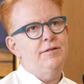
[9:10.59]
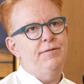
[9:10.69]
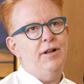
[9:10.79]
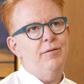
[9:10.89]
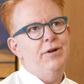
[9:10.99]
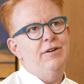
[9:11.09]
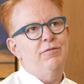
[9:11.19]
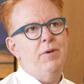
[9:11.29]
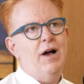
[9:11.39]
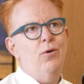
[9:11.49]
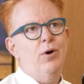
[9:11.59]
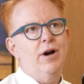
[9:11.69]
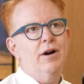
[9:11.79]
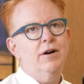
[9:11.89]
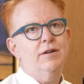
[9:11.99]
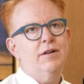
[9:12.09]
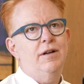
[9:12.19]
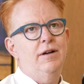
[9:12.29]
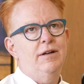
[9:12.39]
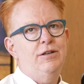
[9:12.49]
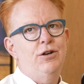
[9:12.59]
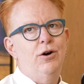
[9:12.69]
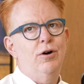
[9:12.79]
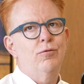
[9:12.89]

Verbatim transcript: development of malware, you know,